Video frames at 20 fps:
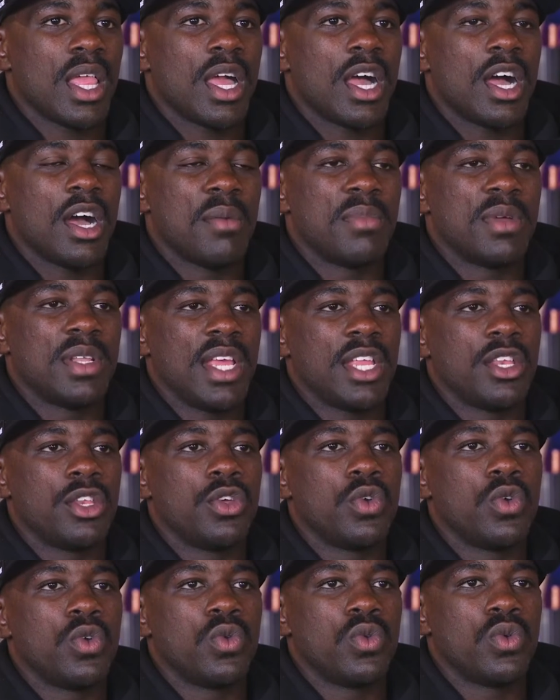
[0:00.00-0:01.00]
but they
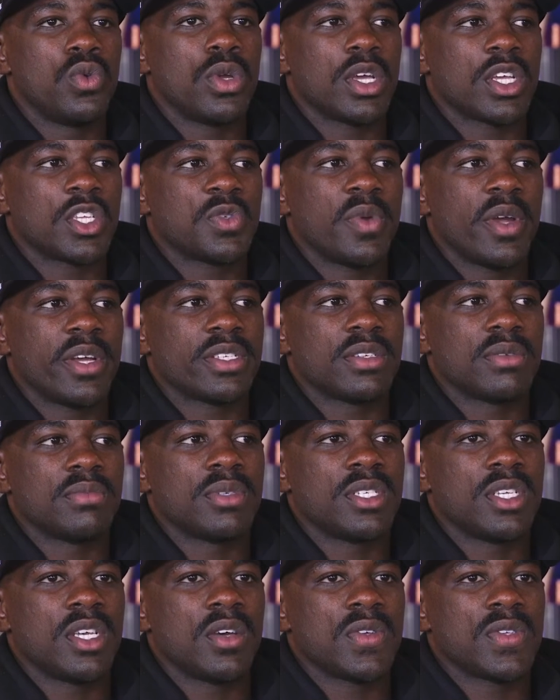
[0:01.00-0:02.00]
do express
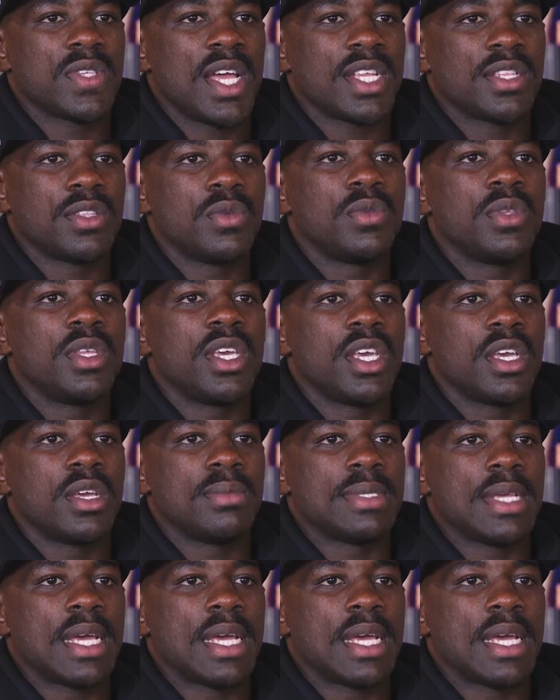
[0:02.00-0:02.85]
themselves like through DMs.